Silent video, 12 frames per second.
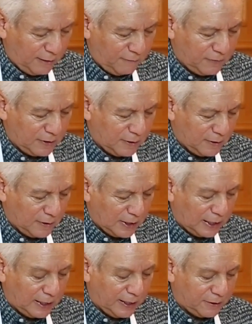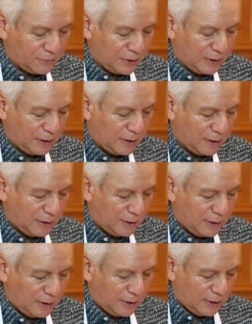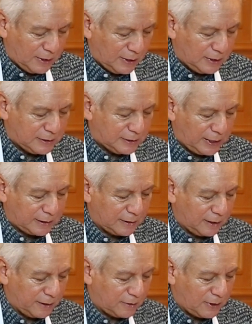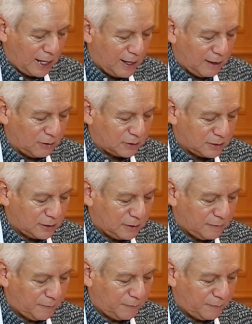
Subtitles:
heavy, leathery second layer out.